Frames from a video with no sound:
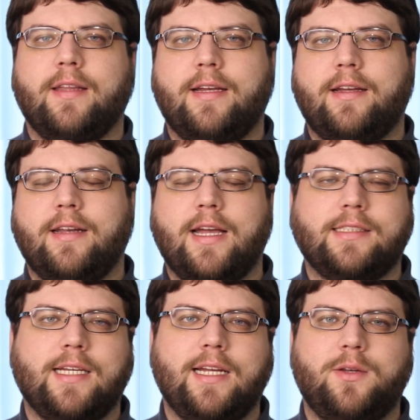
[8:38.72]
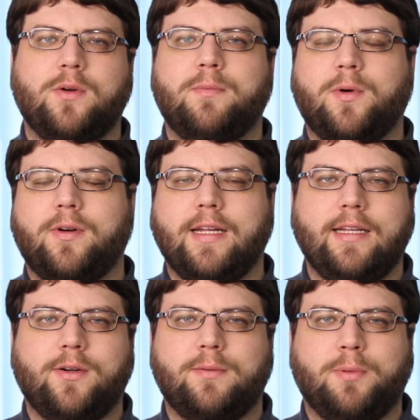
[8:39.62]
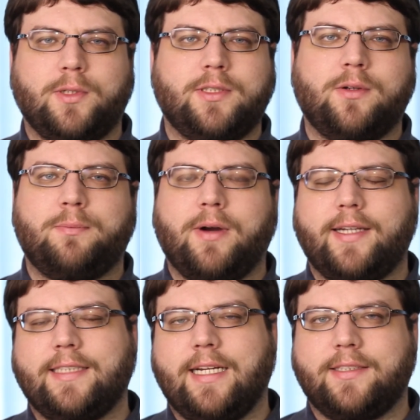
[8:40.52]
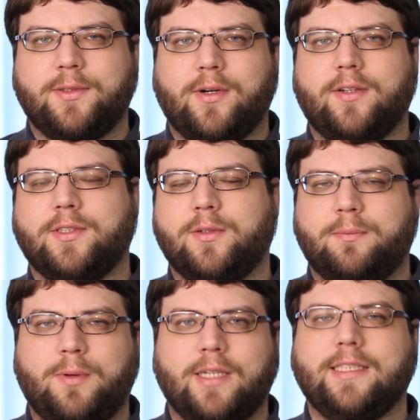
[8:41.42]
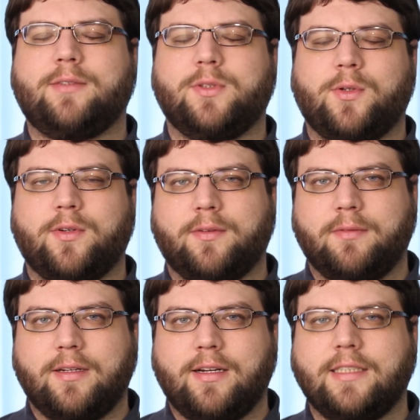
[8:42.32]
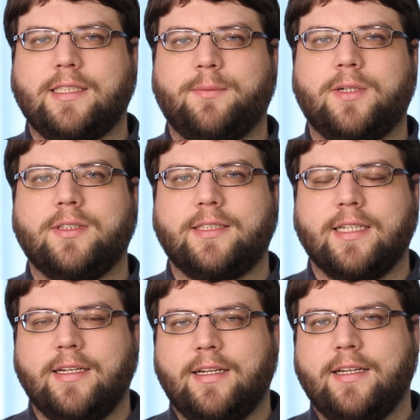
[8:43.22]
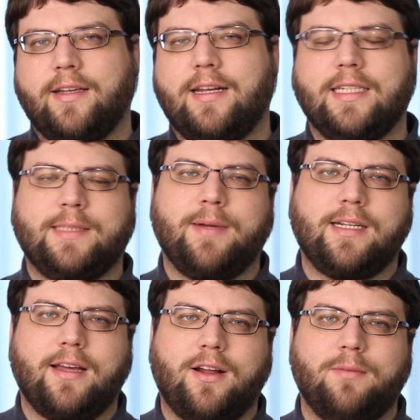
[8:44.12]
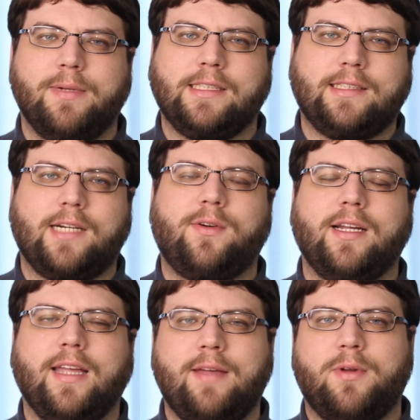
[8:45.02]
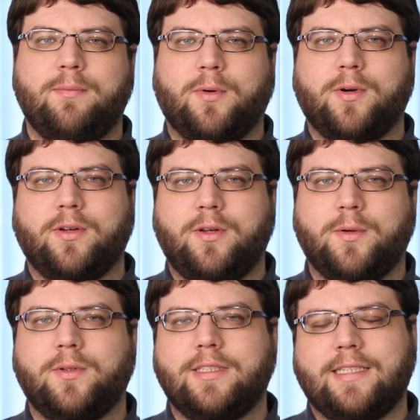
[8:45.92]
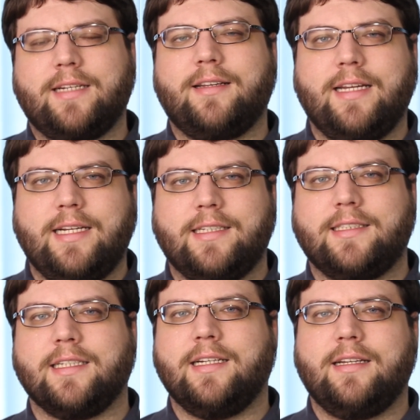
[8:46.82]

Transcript: And as I do more either personal projects or also projects for customers, you can expect that I'll be sharing even more tools, techniques,